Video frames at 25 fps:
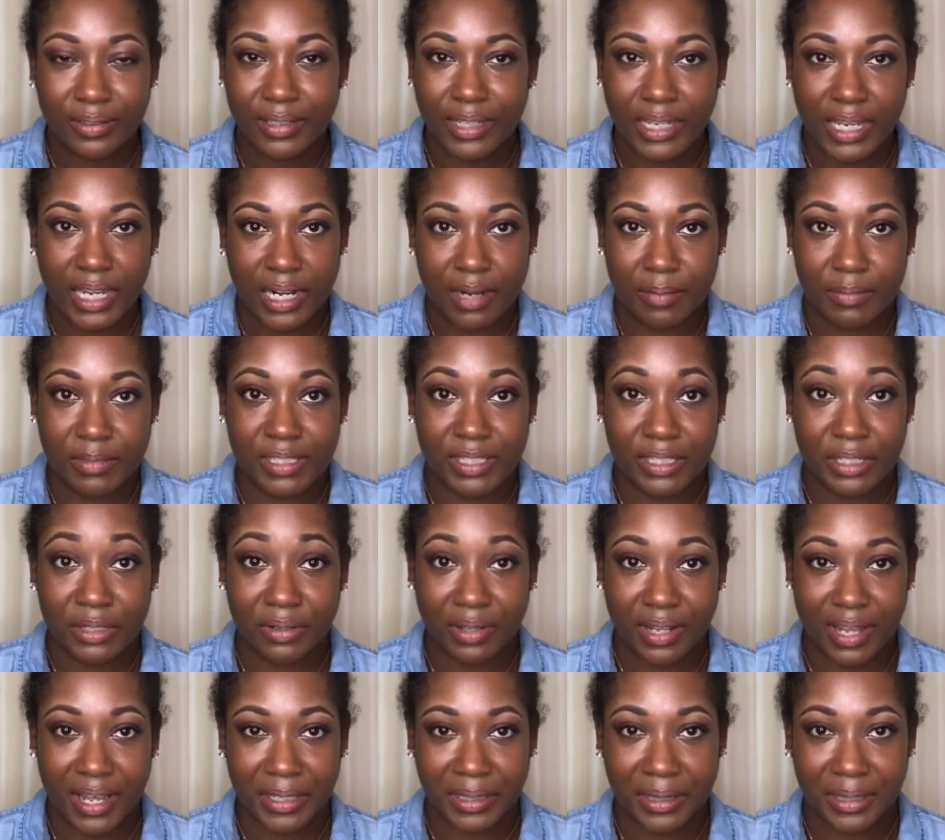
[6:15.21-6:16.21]
And I'm still
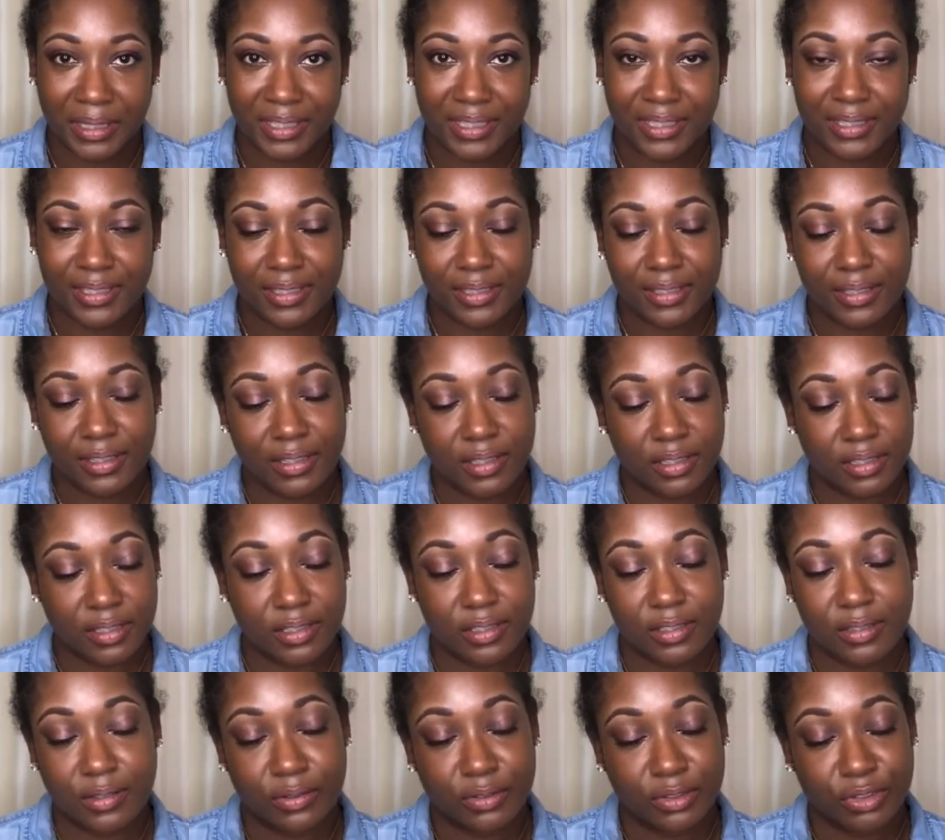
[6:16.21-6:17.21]
like this. It's
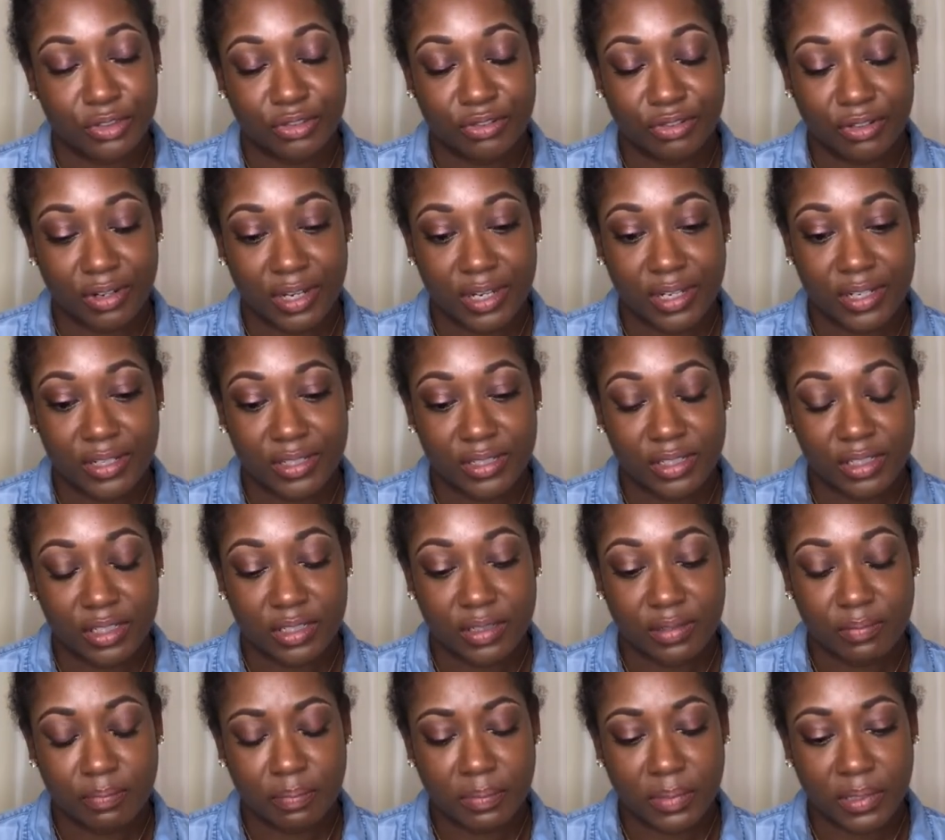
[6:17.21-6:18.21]
so strange,
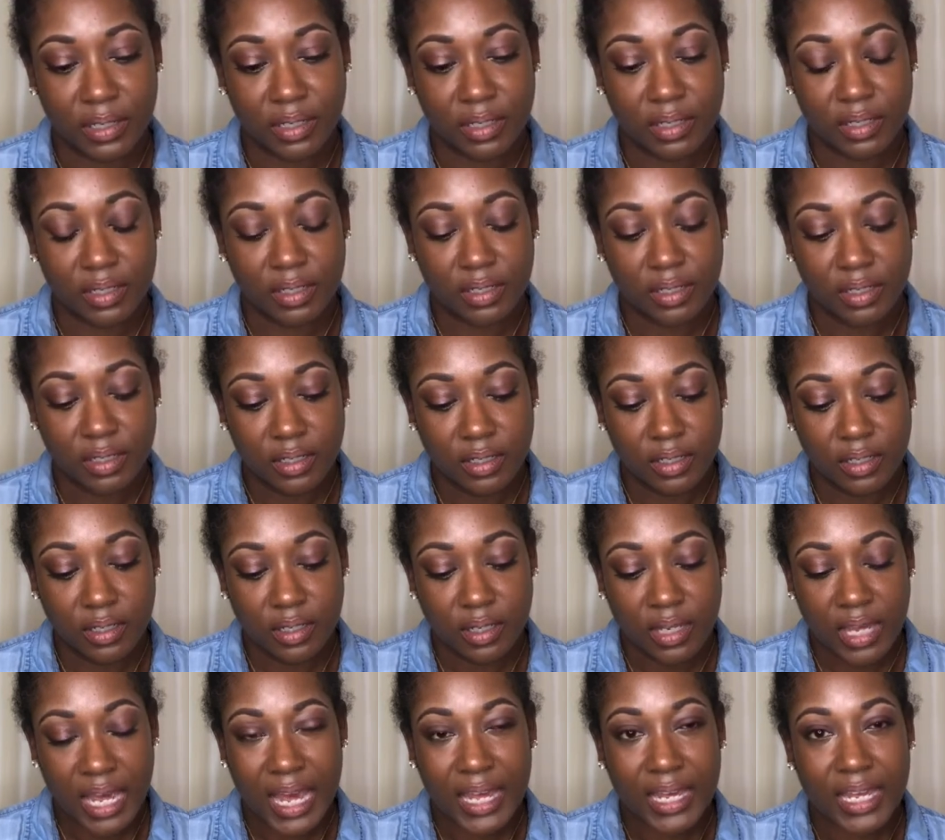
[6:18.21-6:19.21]
but
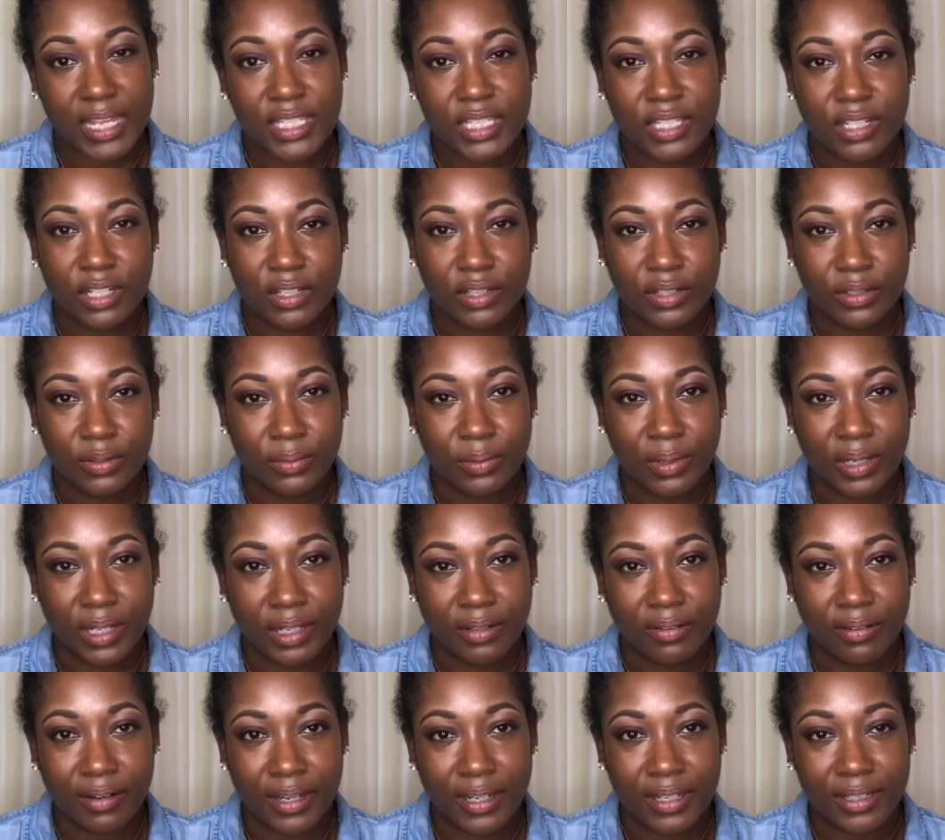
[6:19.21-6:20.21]
I guess in a good way,
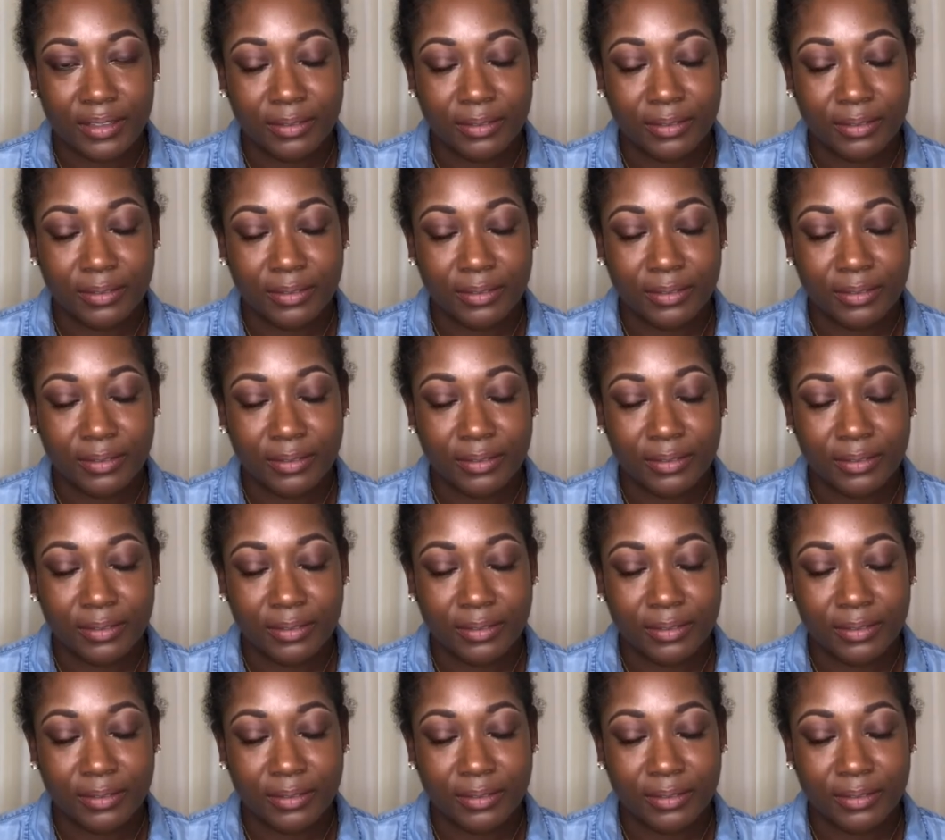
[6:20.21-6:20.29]
right?